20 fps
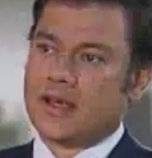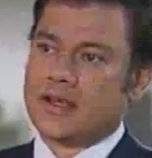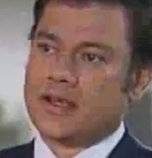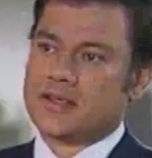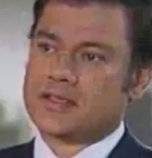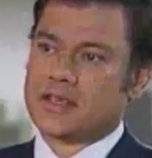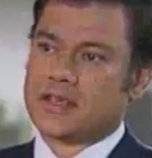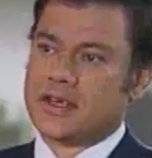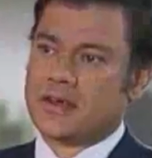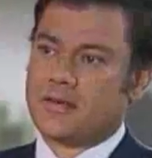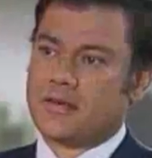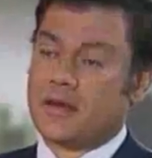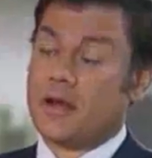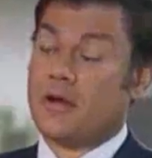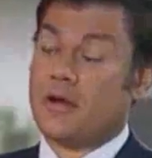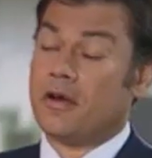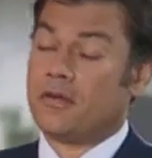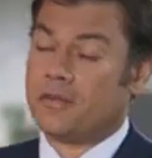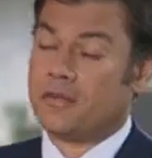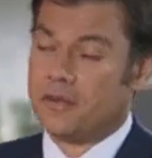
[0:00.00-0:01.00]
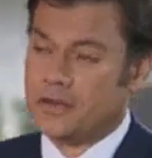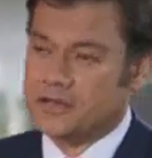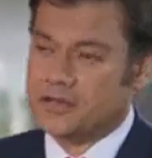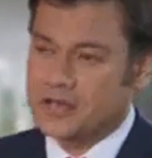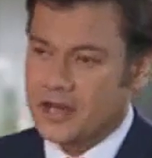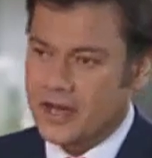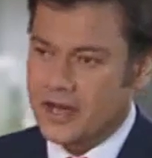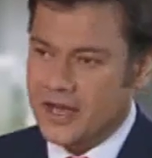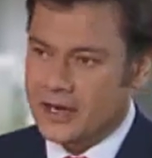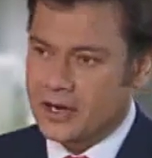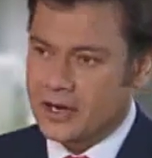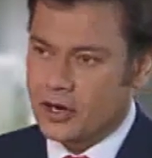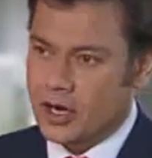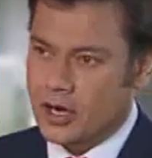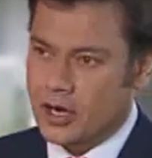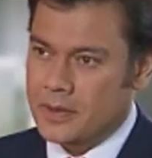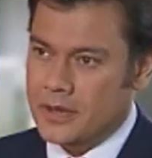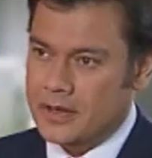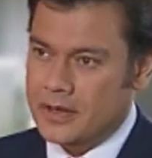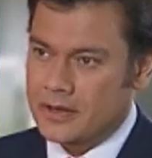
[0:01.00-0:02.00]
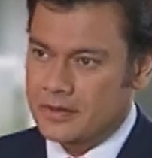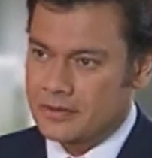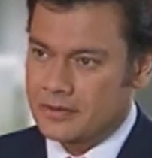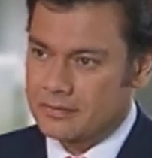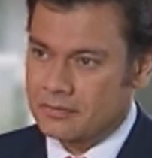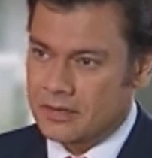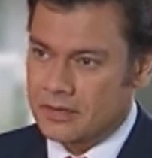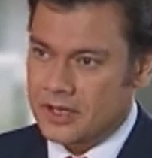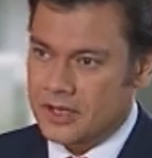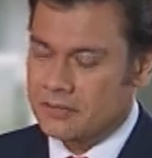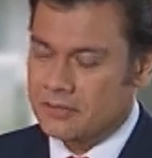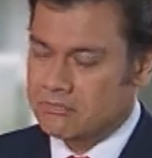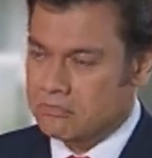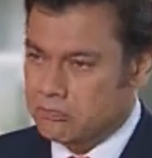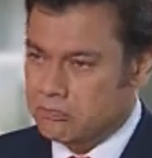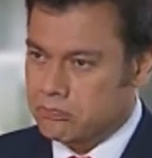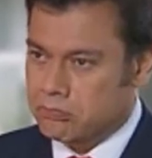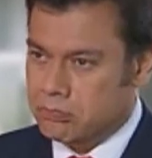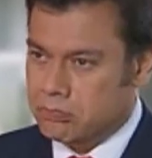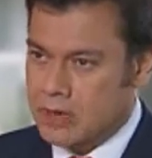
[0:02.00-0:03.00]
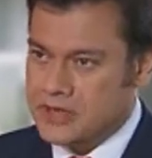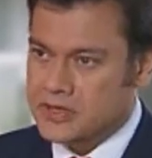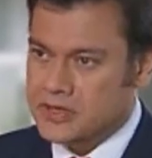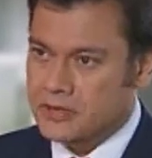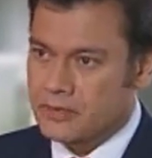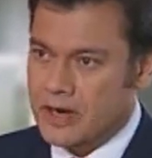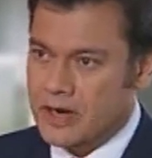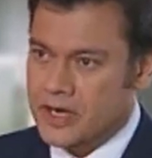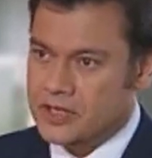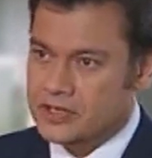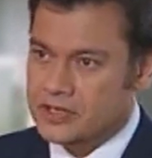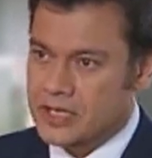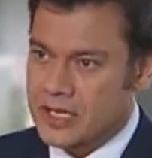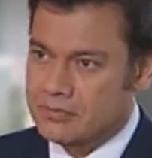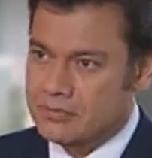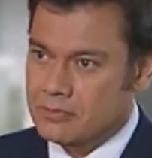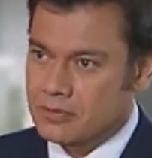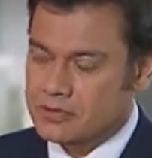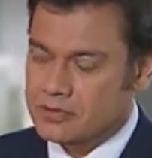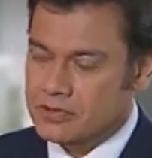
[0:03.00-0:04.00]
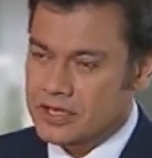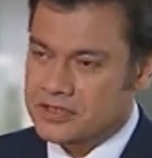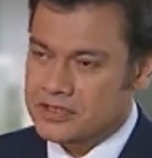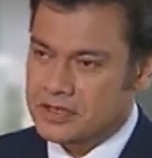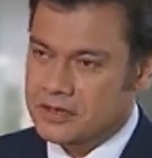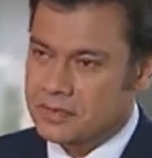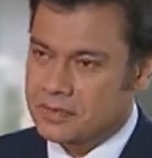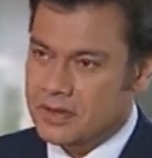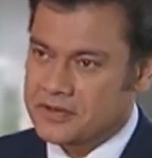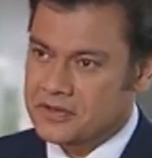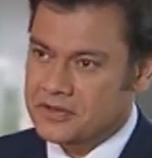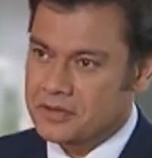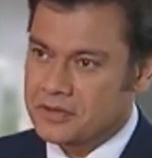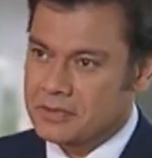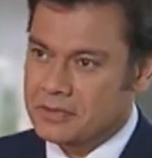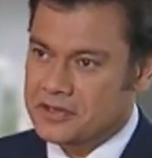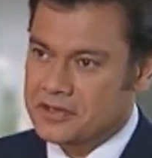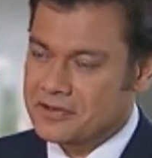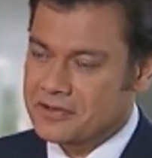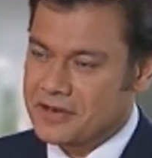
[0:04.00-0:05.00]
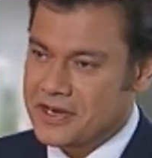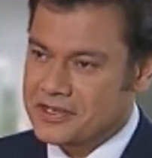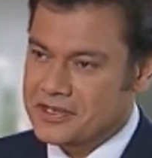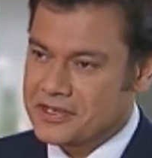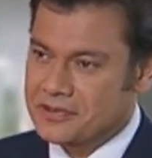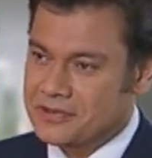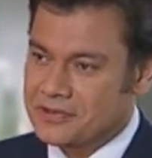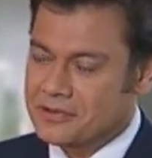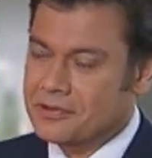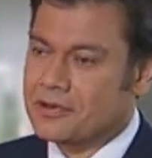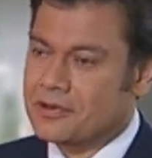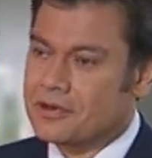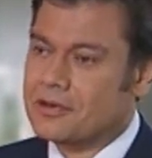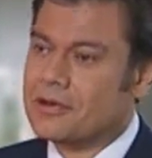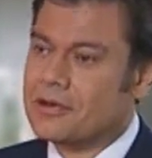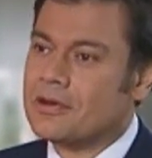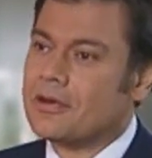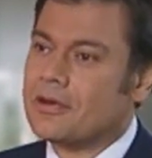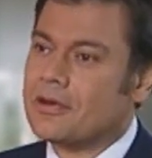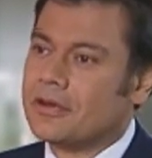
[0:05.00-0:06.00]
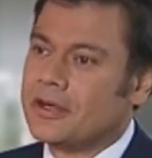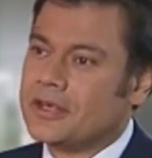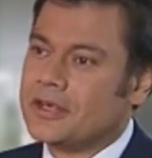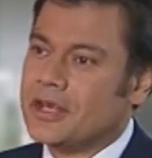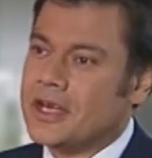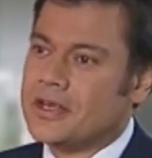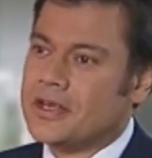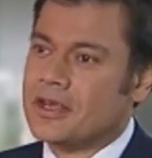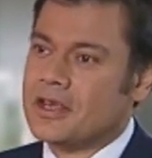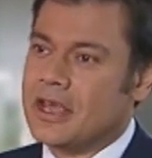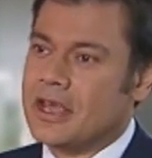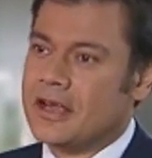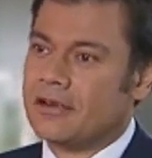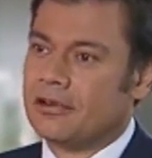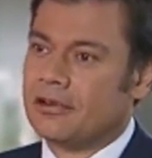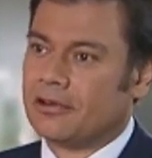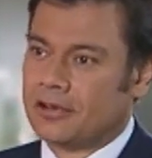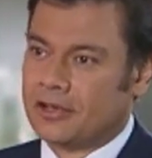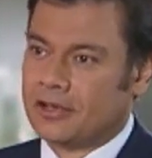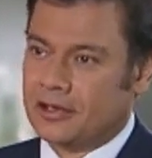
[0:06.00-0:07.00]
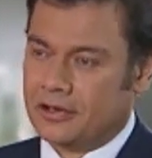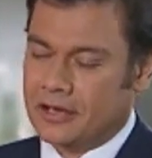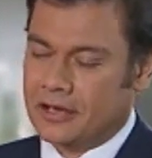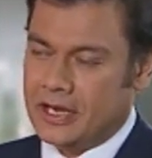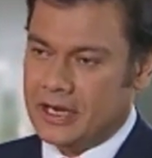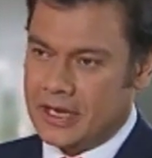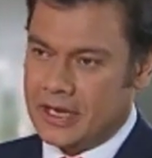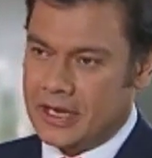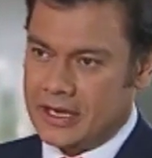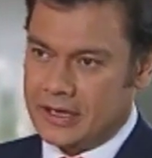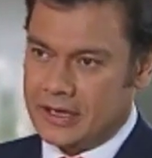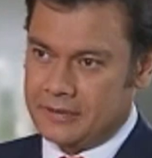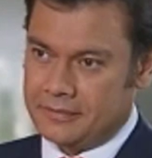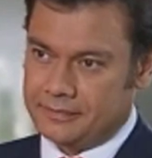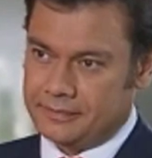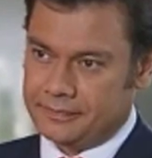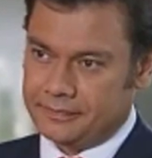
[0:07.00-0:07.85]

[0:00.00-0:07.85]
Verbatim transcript: as for the Thai economy, the present regime, or should I say the present administration, or indeed Yingluck looking ahead?